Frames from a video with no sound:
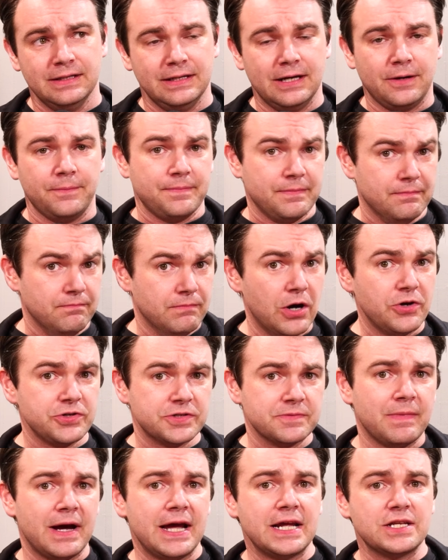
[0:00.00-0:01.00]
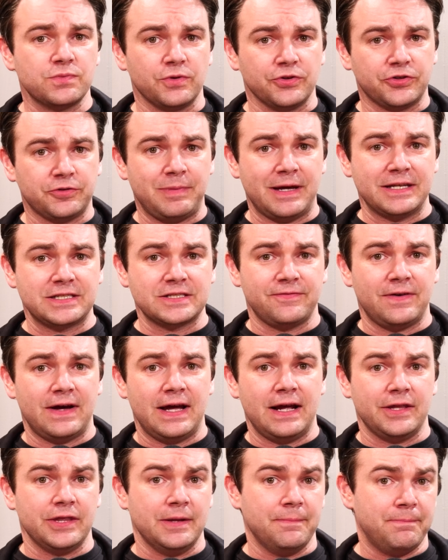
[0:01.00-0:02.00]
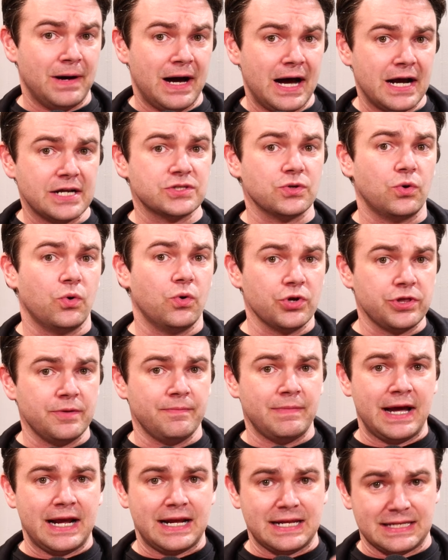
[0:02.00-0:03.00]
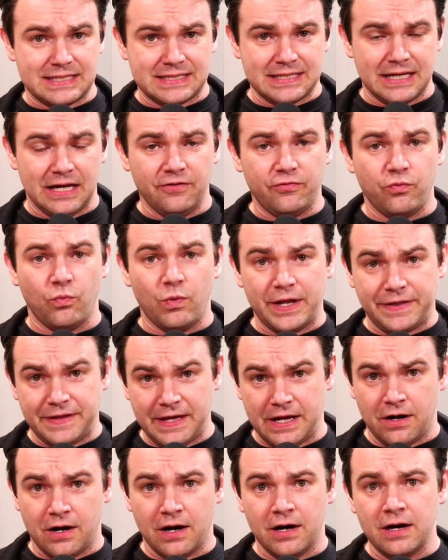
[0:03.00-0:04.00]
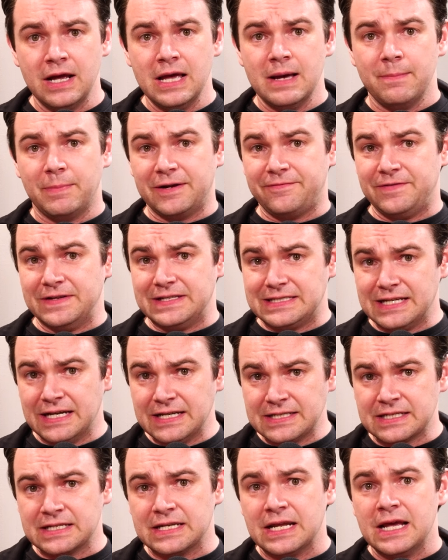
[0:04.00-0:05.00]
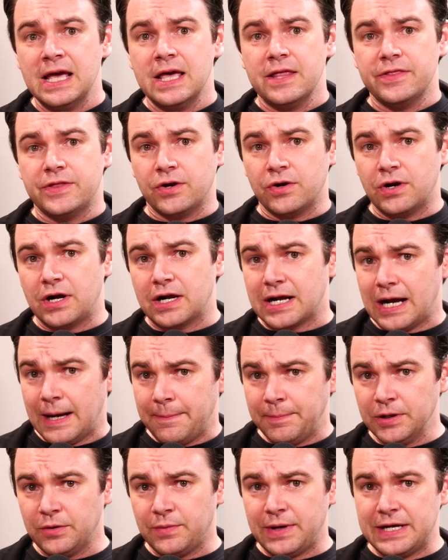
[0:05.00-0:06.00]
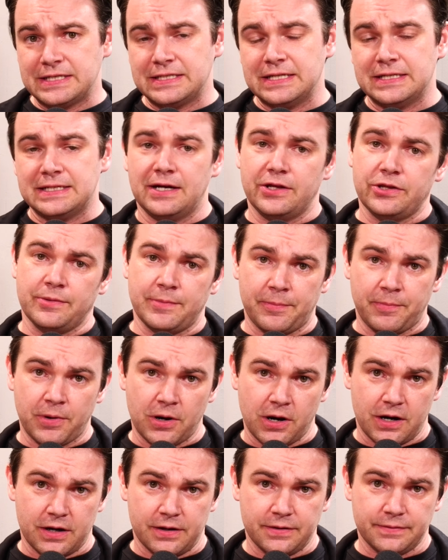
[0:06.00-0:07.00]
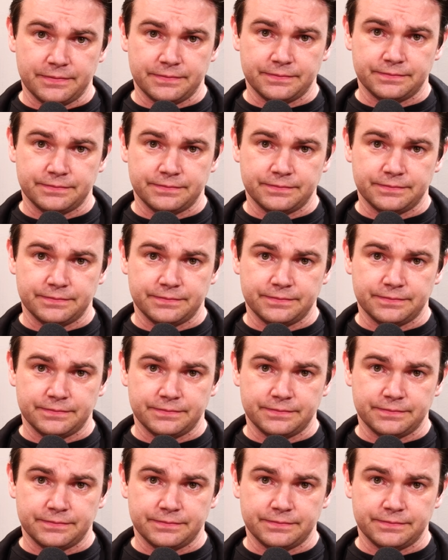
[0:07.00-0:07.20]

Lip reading: Now, most mics will specify on the box or the mic itself what they are, but if it doesn't, there are a couple of ways to tell them apart.